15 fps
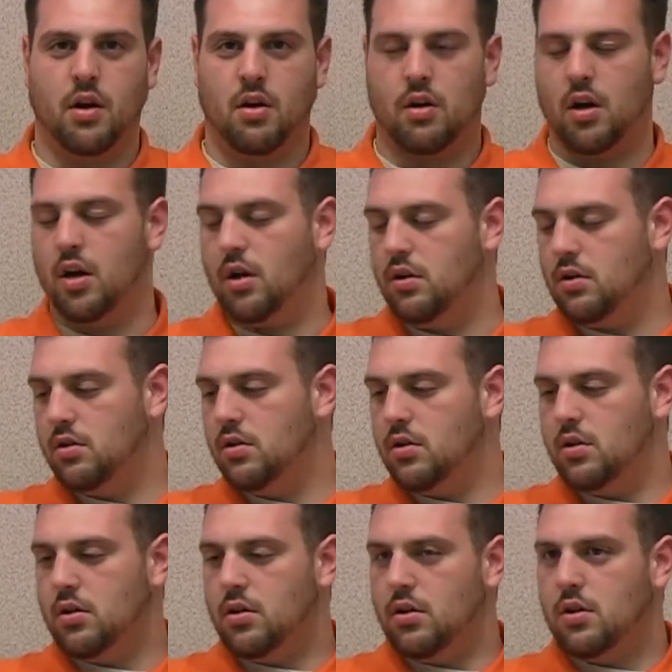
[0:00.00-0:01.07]

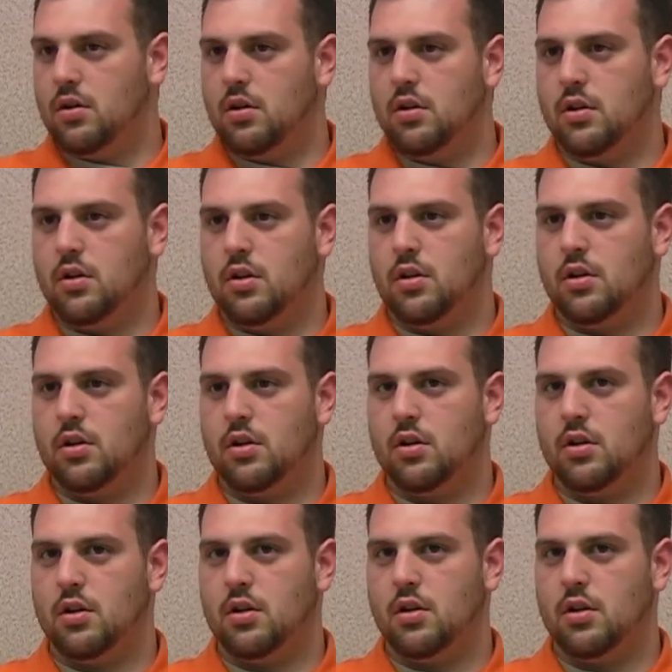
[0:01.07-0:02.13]
right. can I
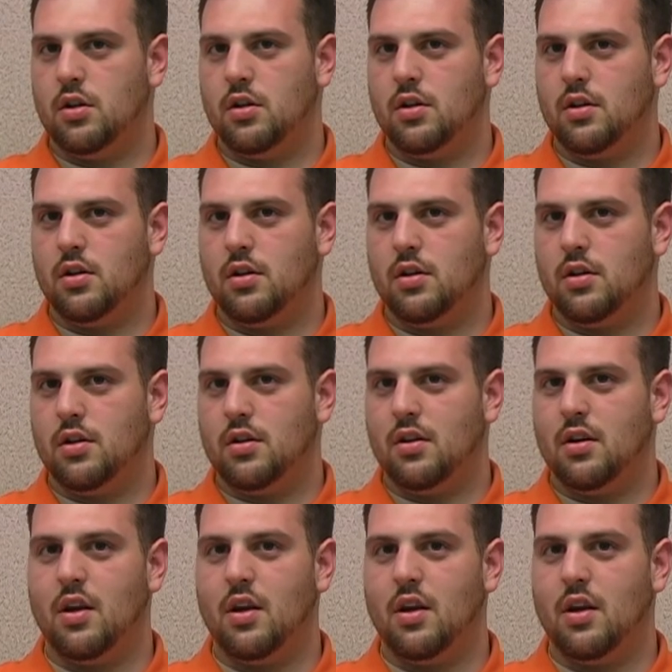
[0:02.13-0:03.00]
ask you a question?